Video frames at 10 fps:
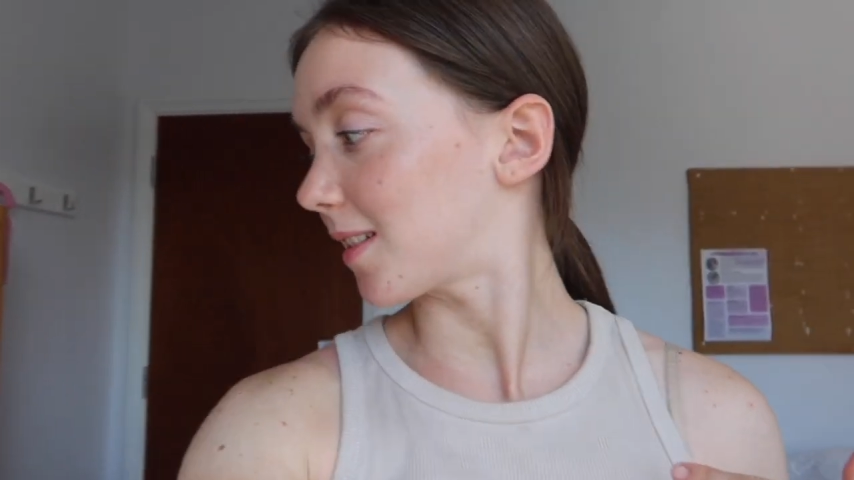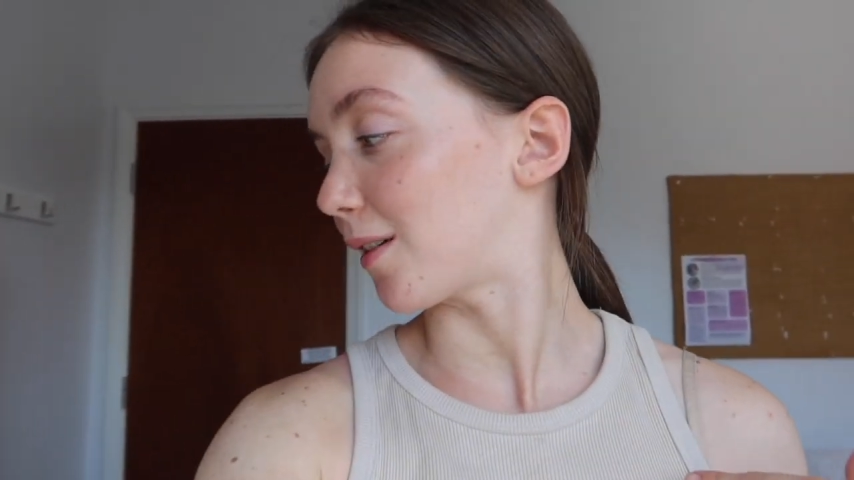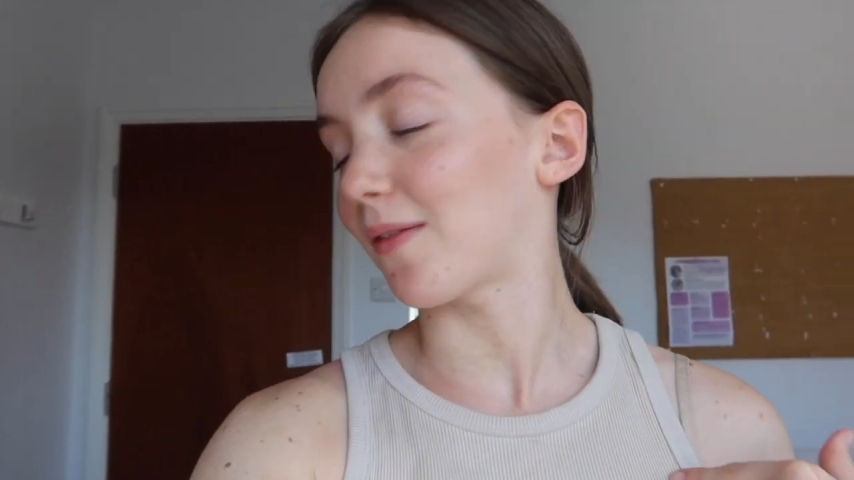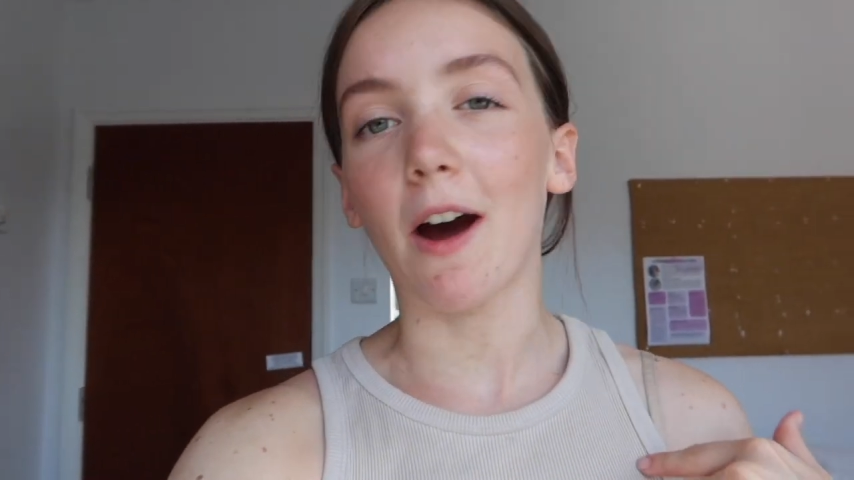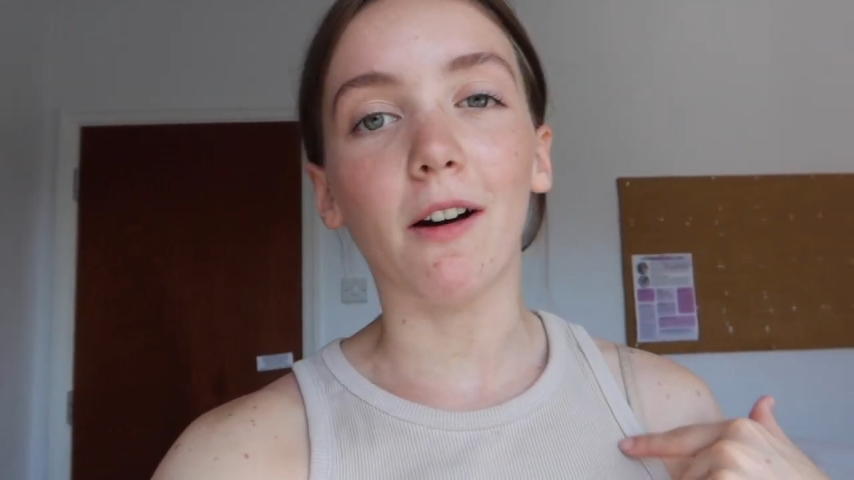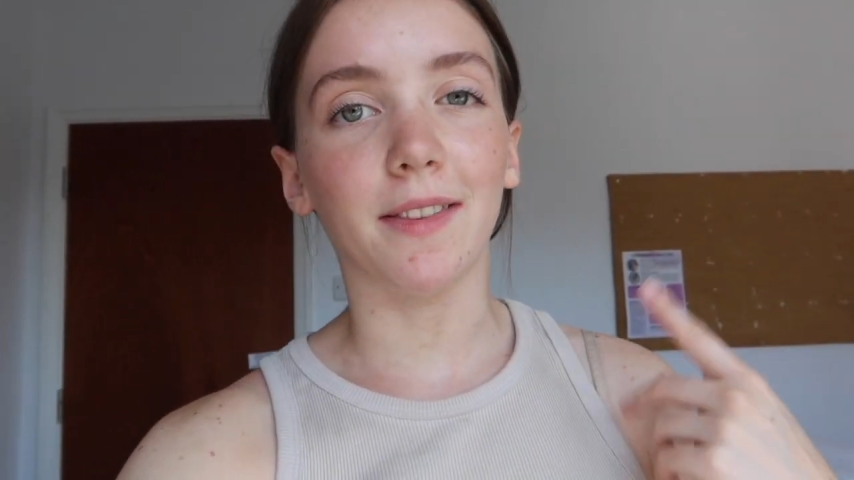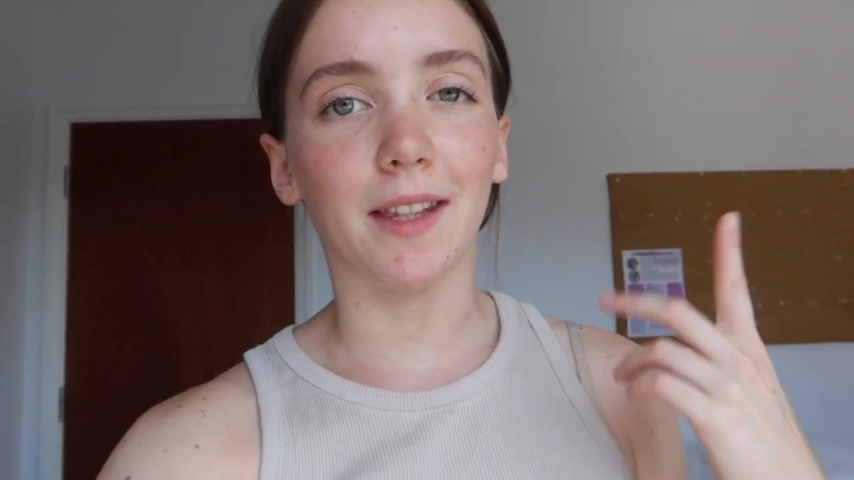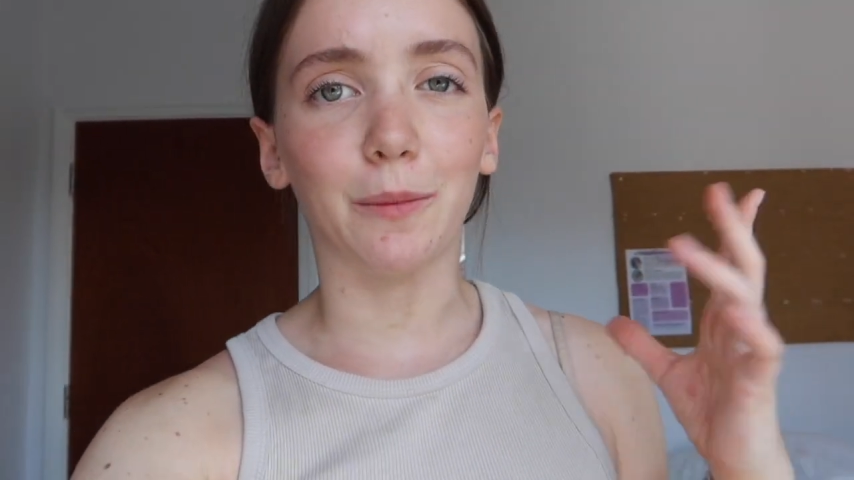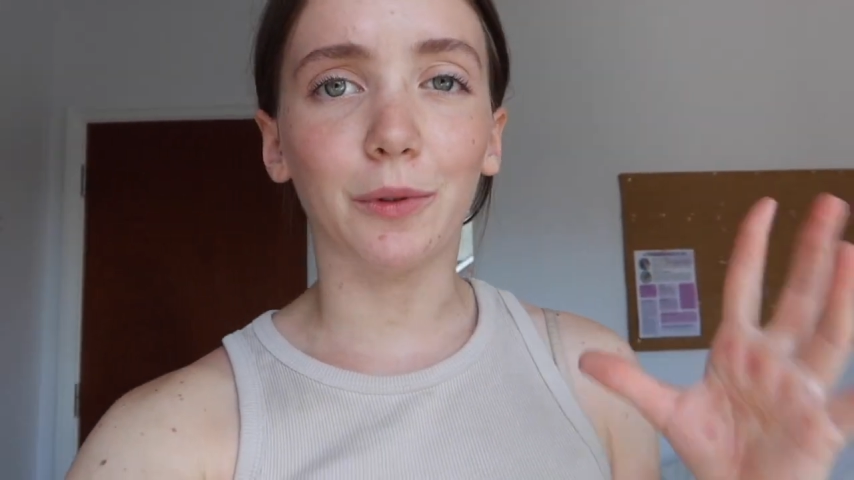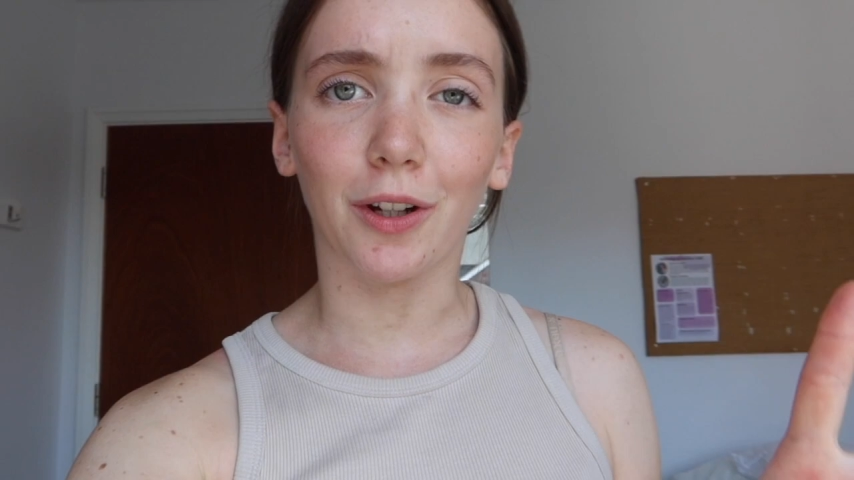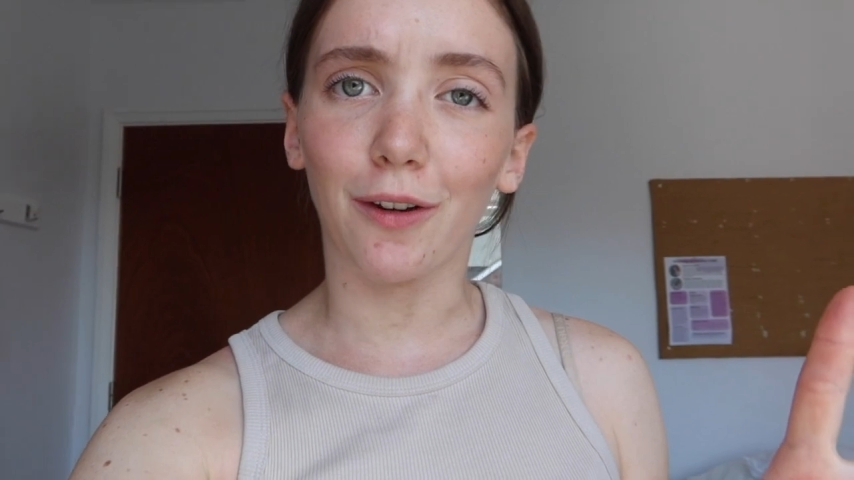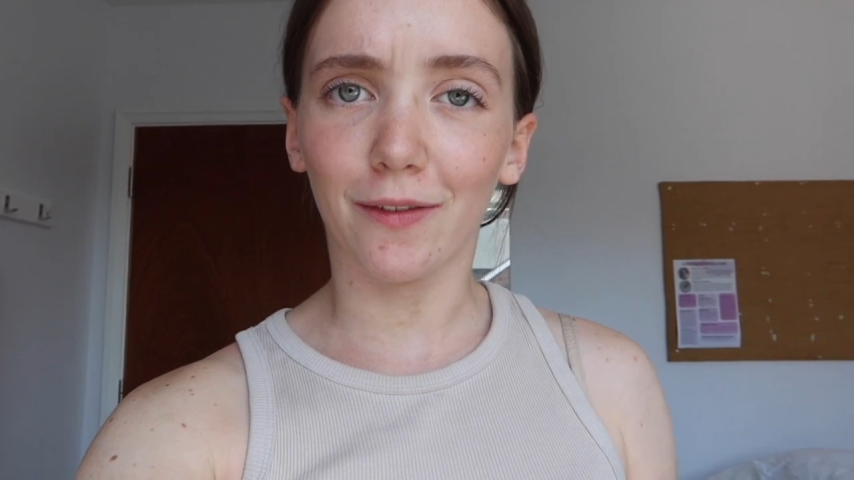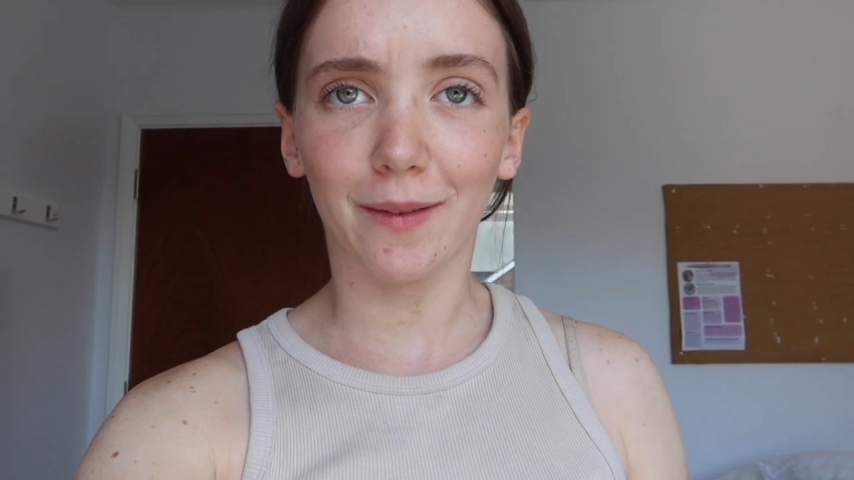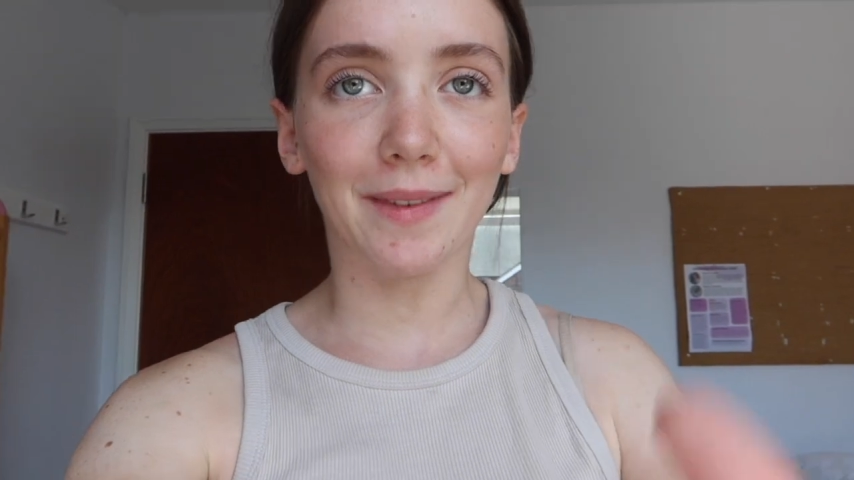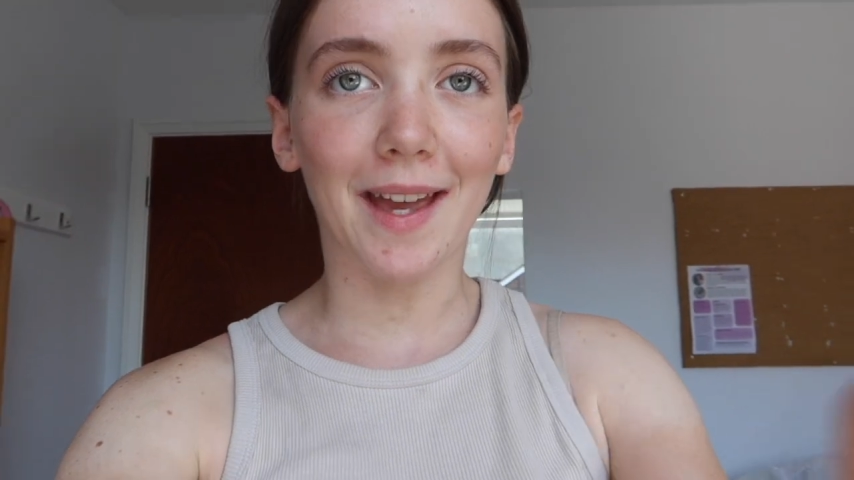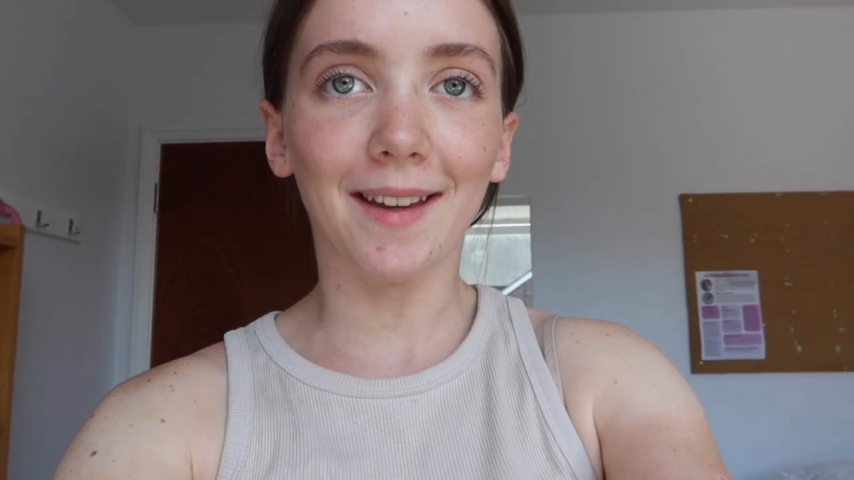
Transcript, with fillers: stuff out and then we'll go from